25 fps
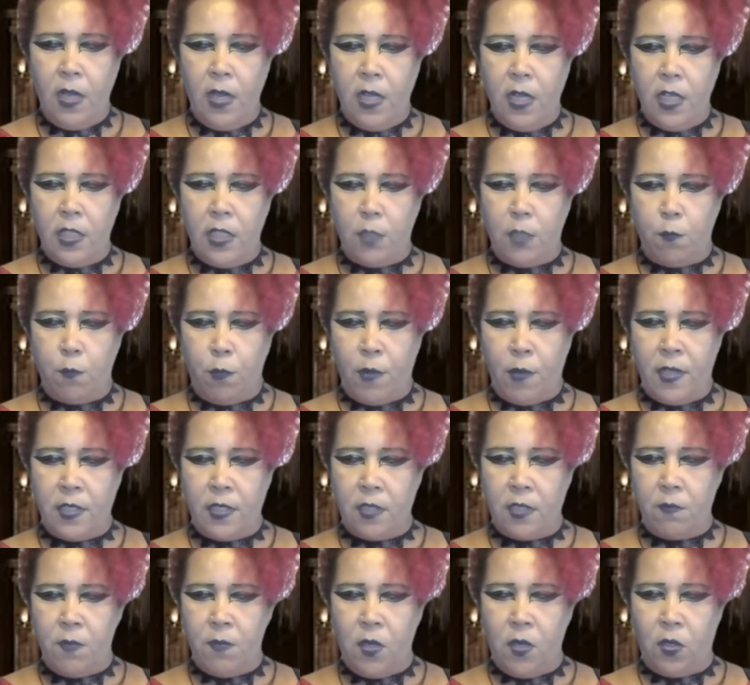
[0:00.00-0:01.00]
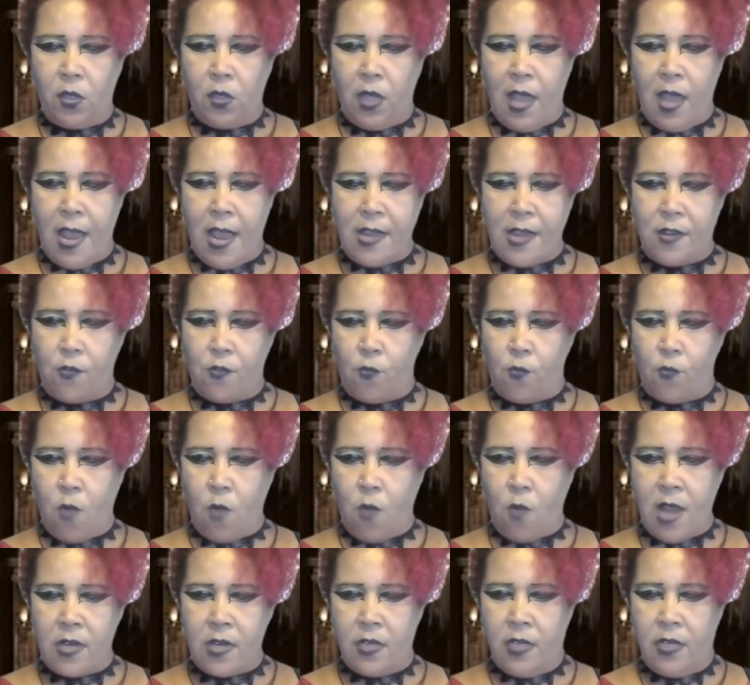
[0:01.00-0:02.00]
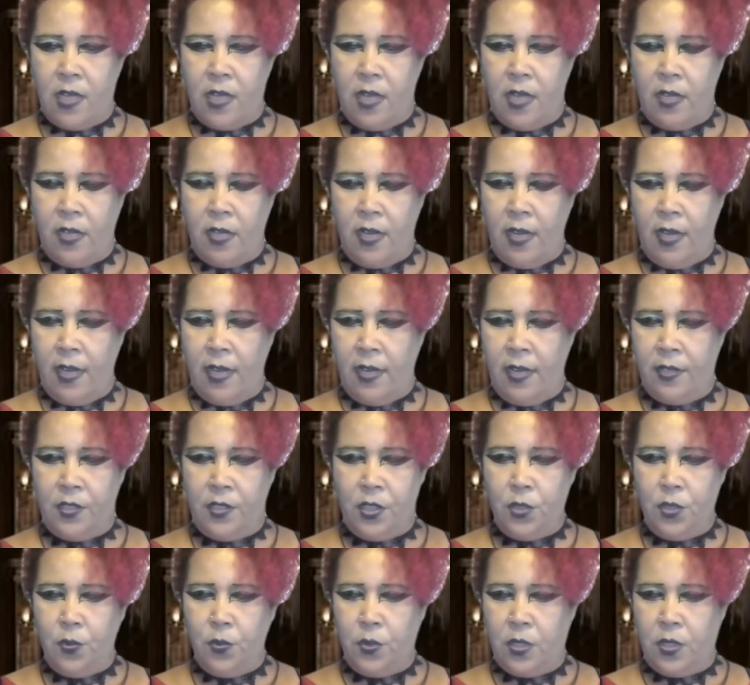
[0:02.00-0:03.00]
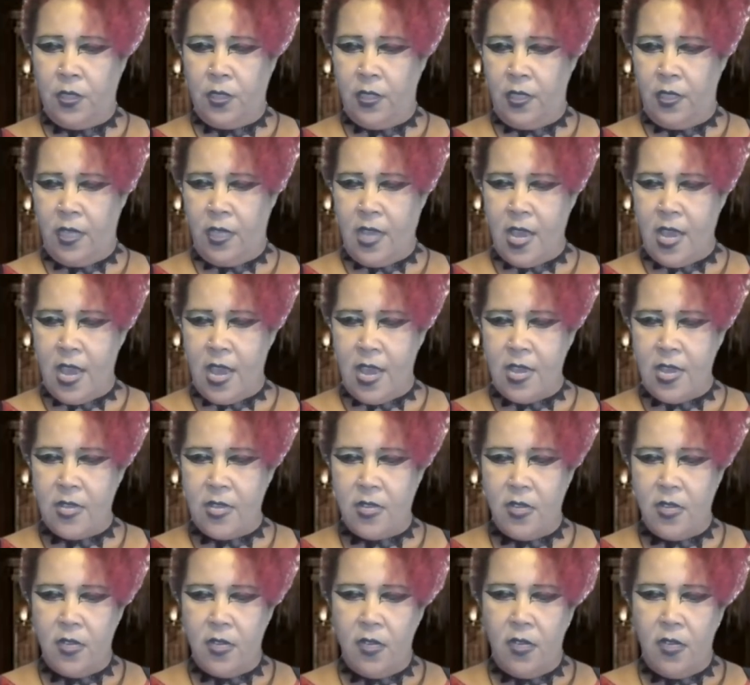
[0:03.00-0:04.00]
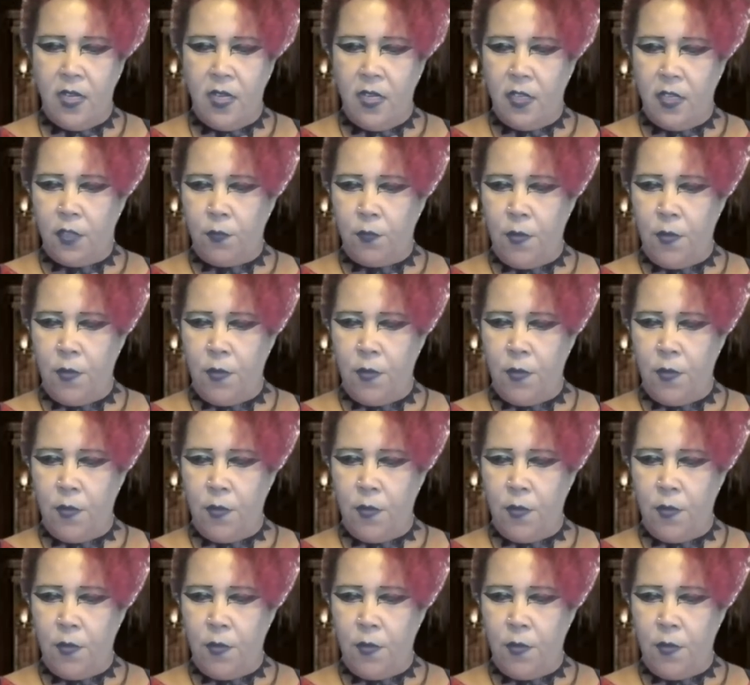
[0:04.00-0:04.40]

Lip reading: His breath smelled like rot gut and tooth decay. 3